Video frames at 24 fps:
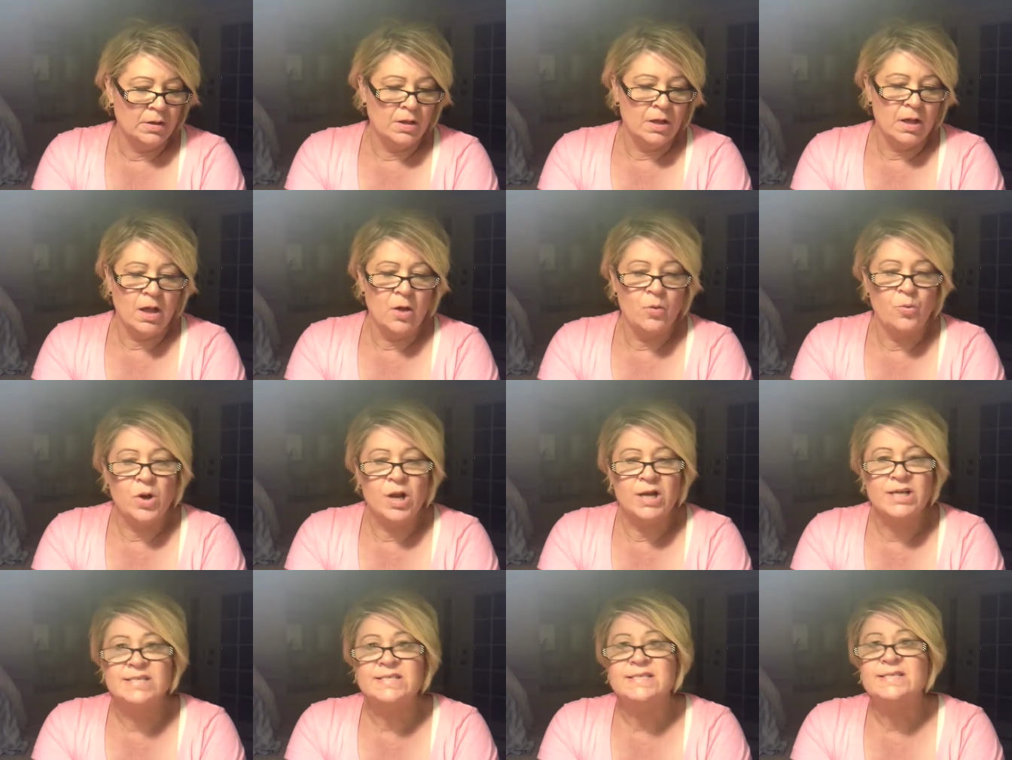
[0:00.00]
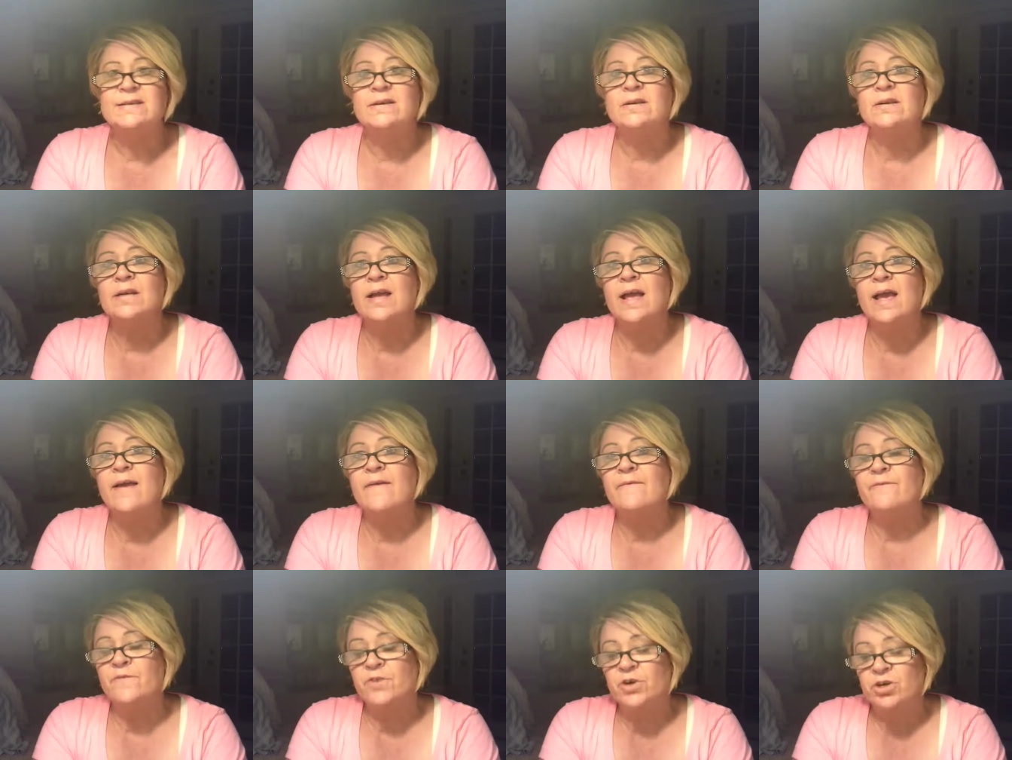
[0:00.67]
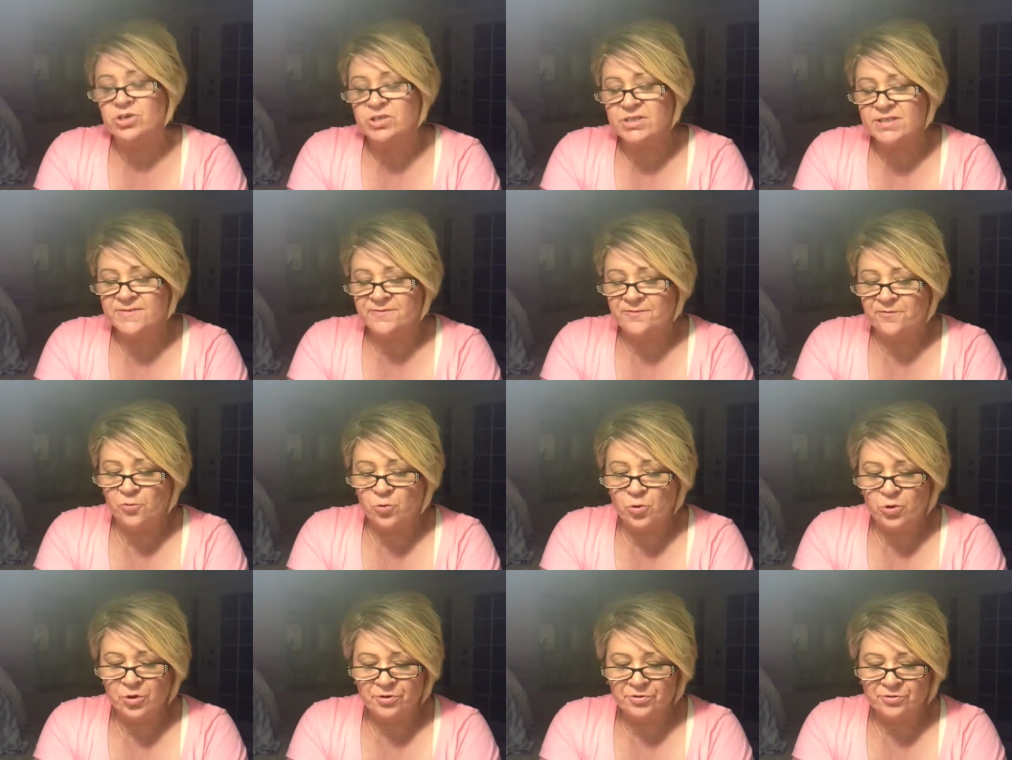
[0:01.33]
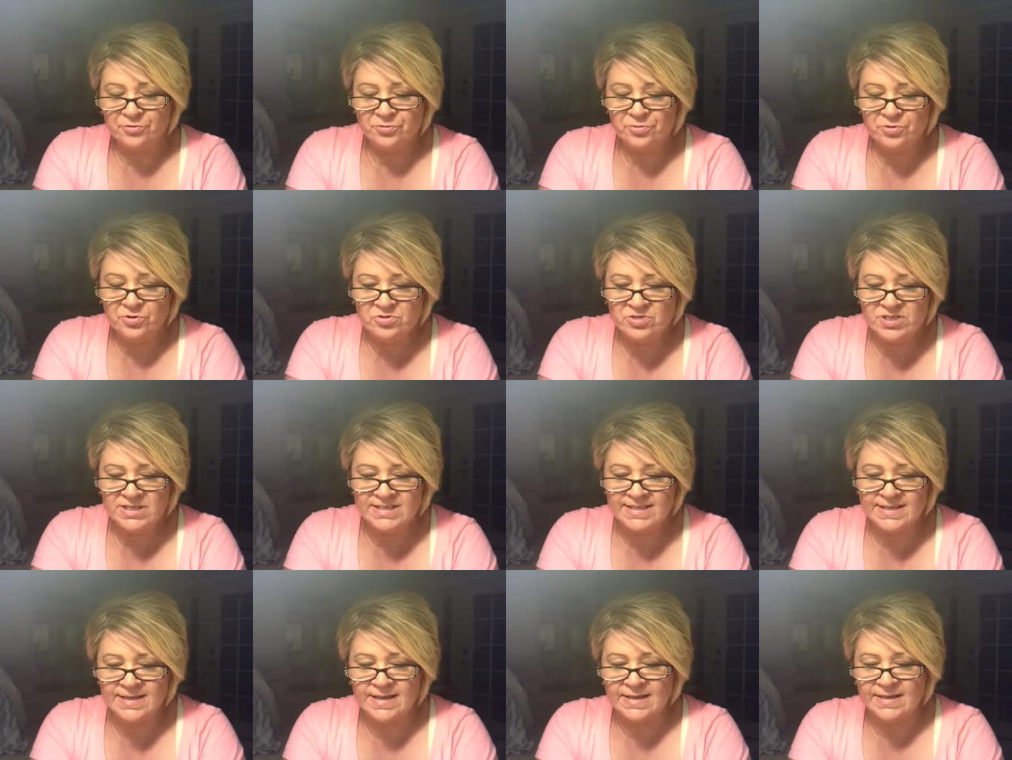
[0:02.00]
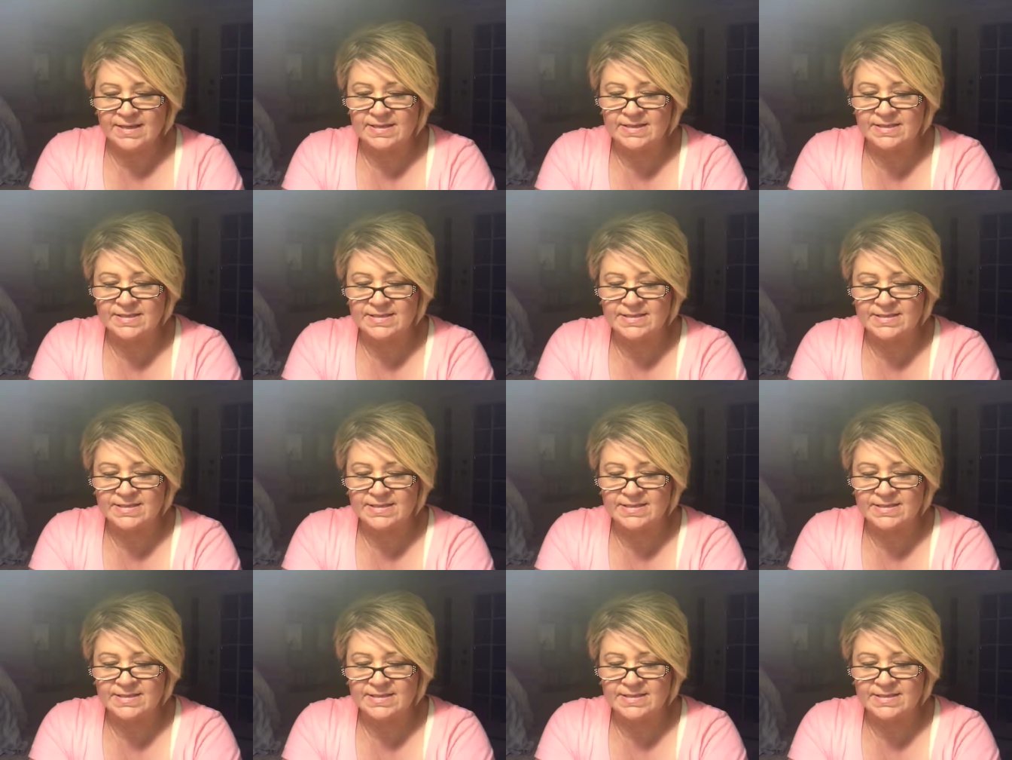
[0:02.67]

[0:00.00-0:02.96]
I want to start at verse 4 through 6.